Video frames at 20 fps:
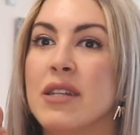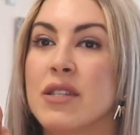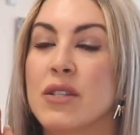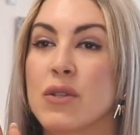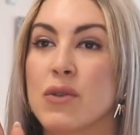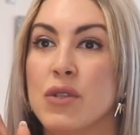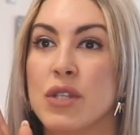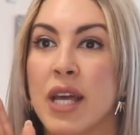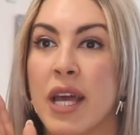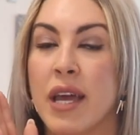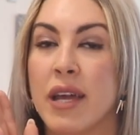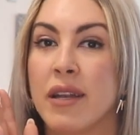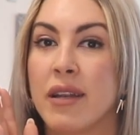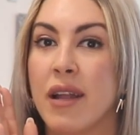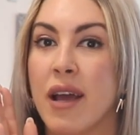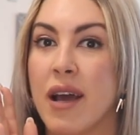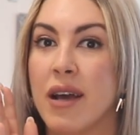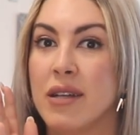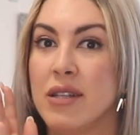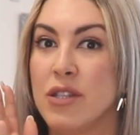to
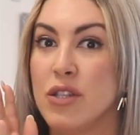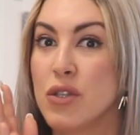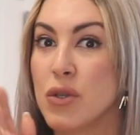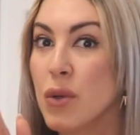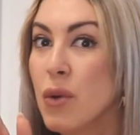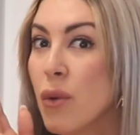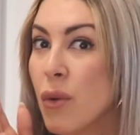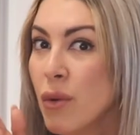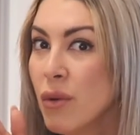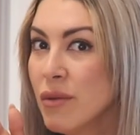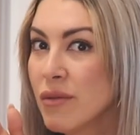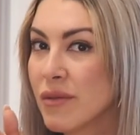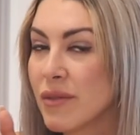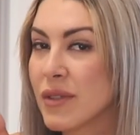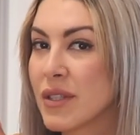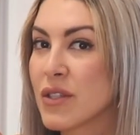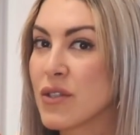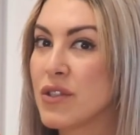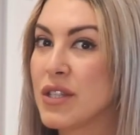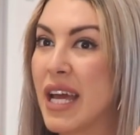then do,
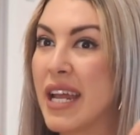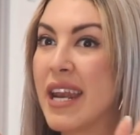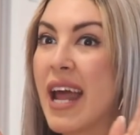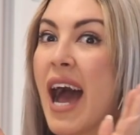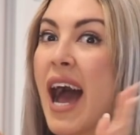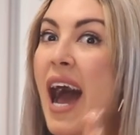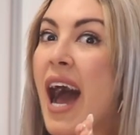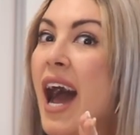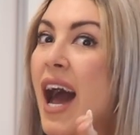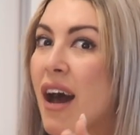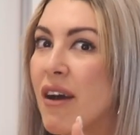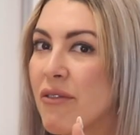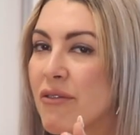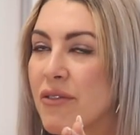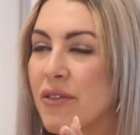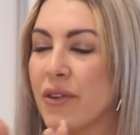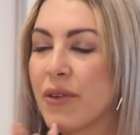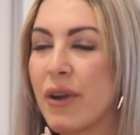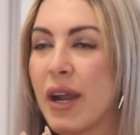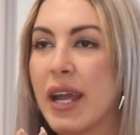to then have,
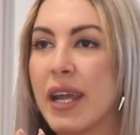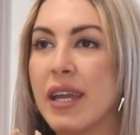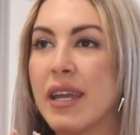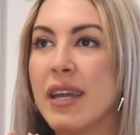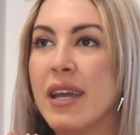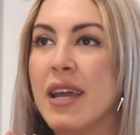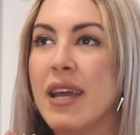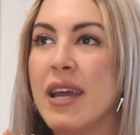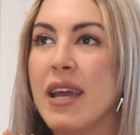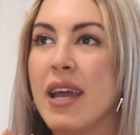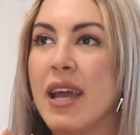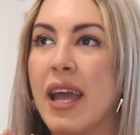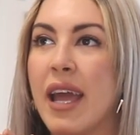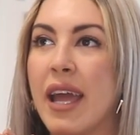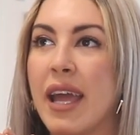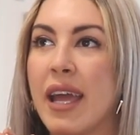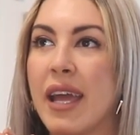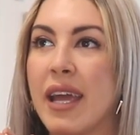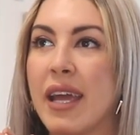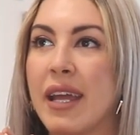right?
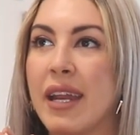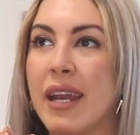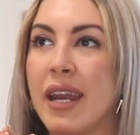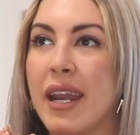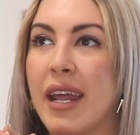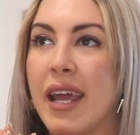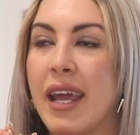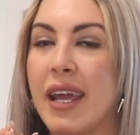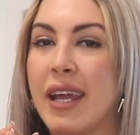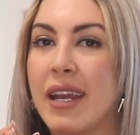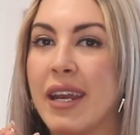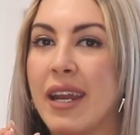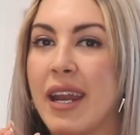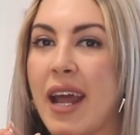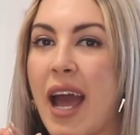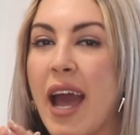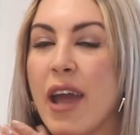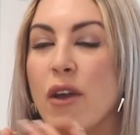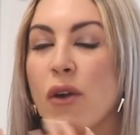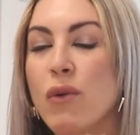
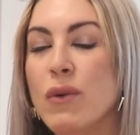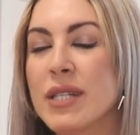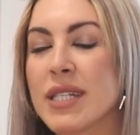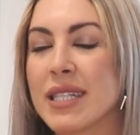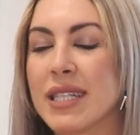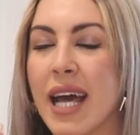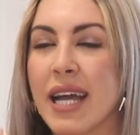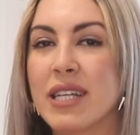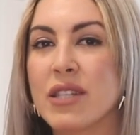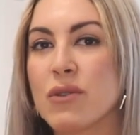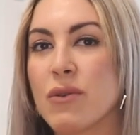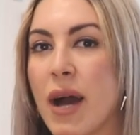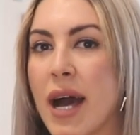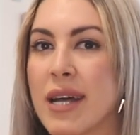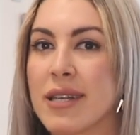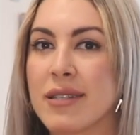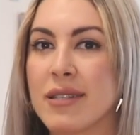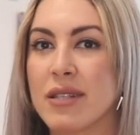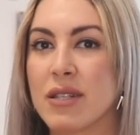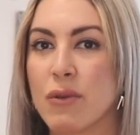And I always like to
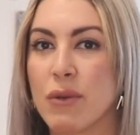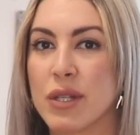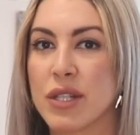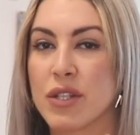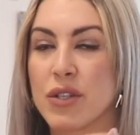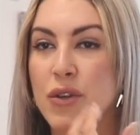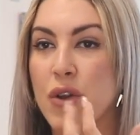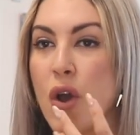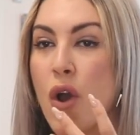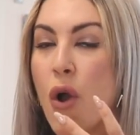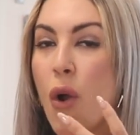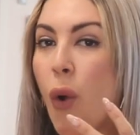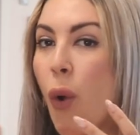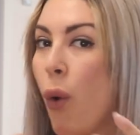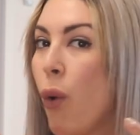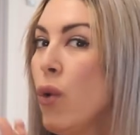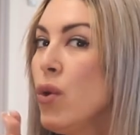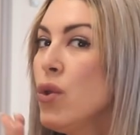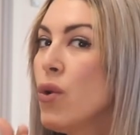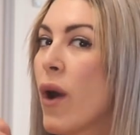ask this question,
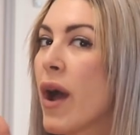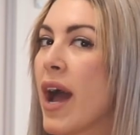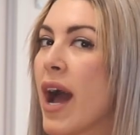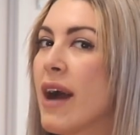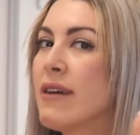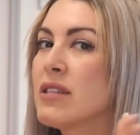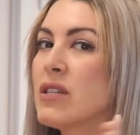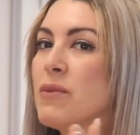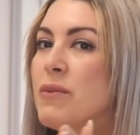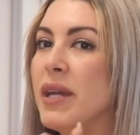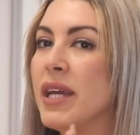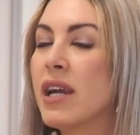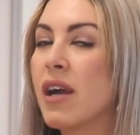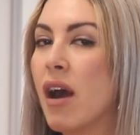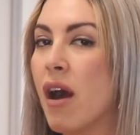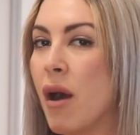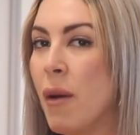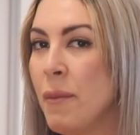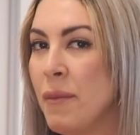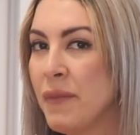who do I have to
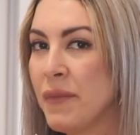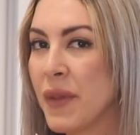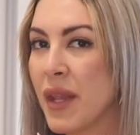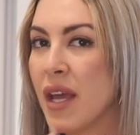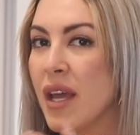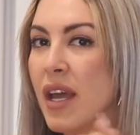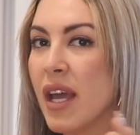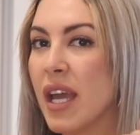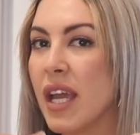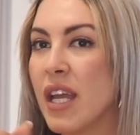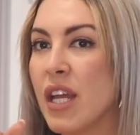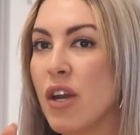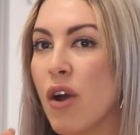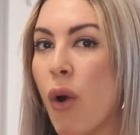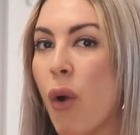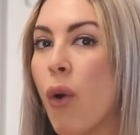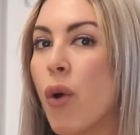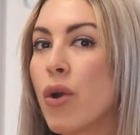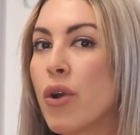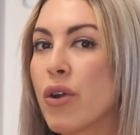become in
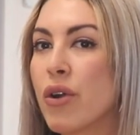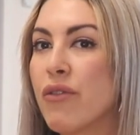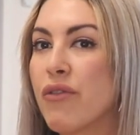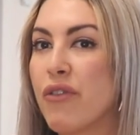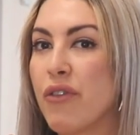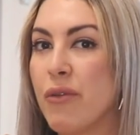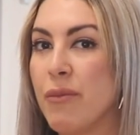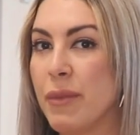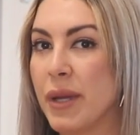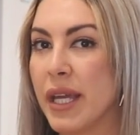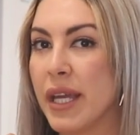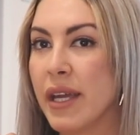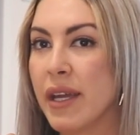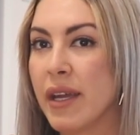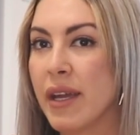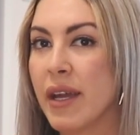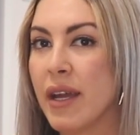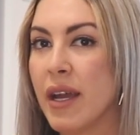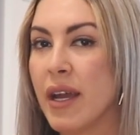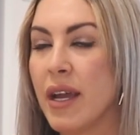order for
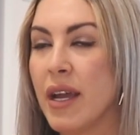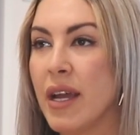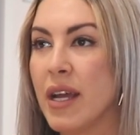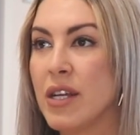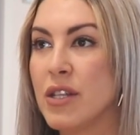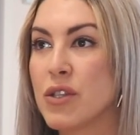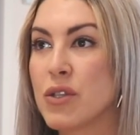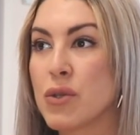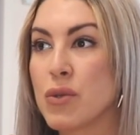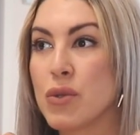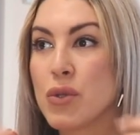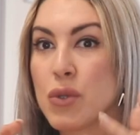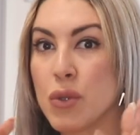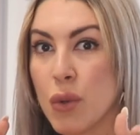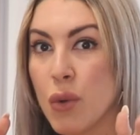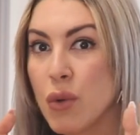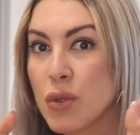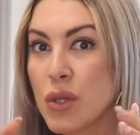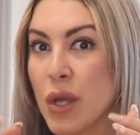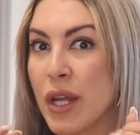me to
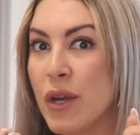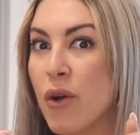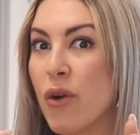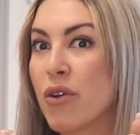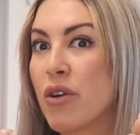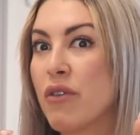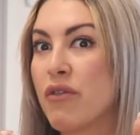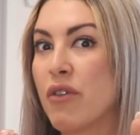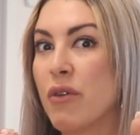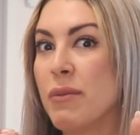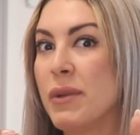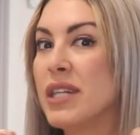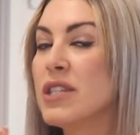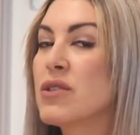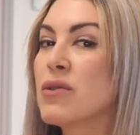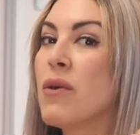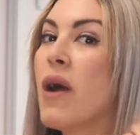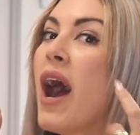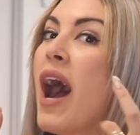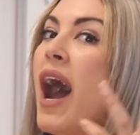do, in order for me
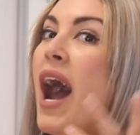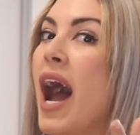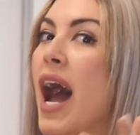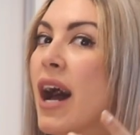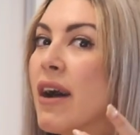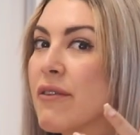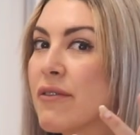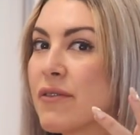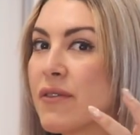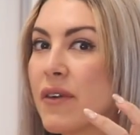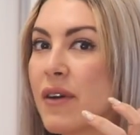to have